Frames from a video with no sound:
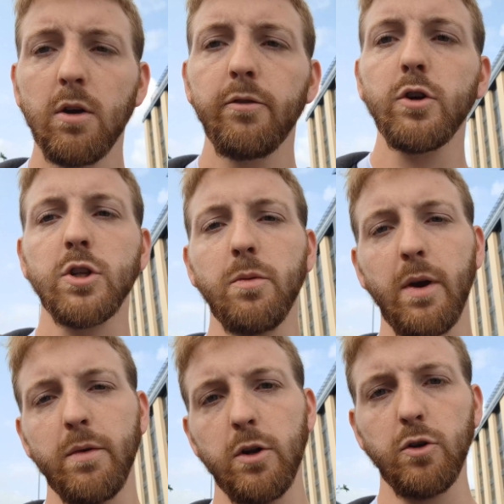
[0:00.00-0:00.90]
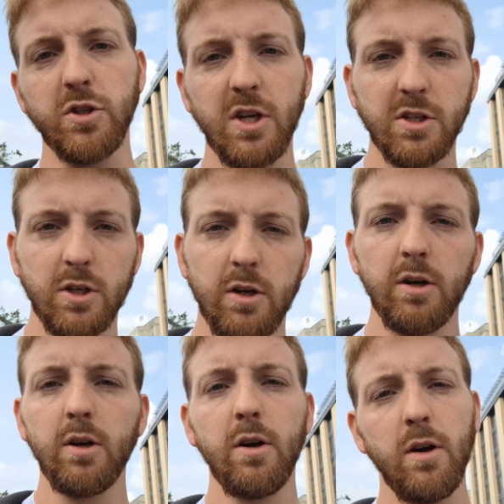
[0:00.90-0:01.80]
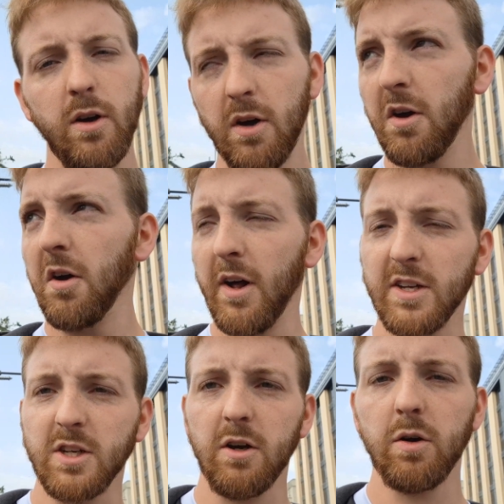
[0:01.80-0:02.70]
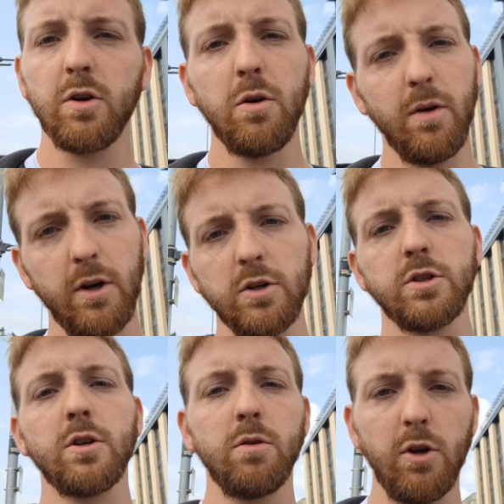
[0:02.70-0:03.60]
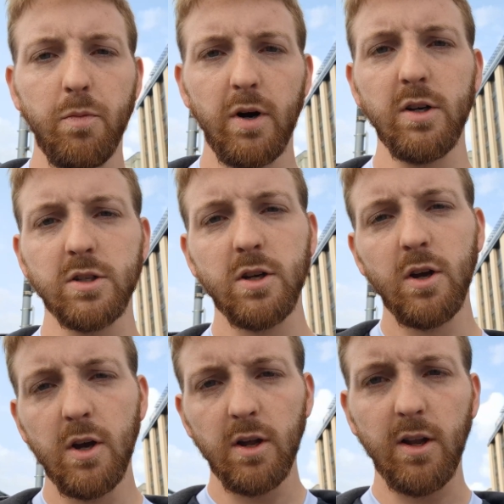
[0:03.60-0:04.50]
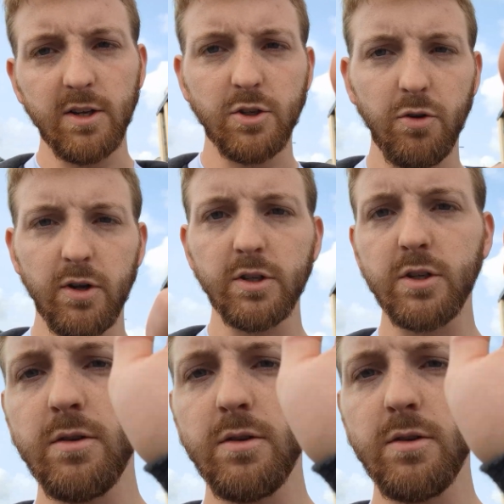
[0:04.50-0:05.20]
First home game in the new season. Let's go. Come on Notts, come on you pies, let's do this.